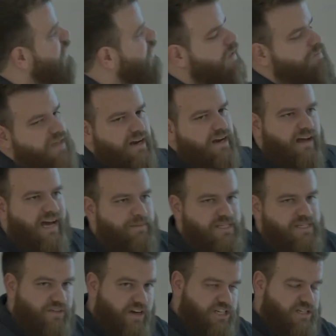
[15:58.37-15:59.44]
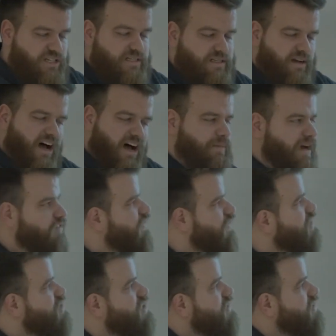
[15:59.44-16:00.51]
keep that anonymous function as the callback
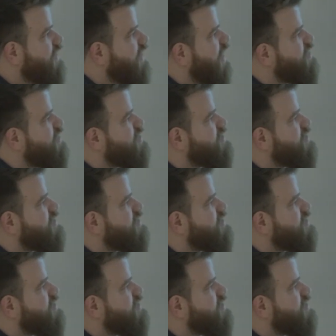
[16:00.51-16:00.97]
function, and just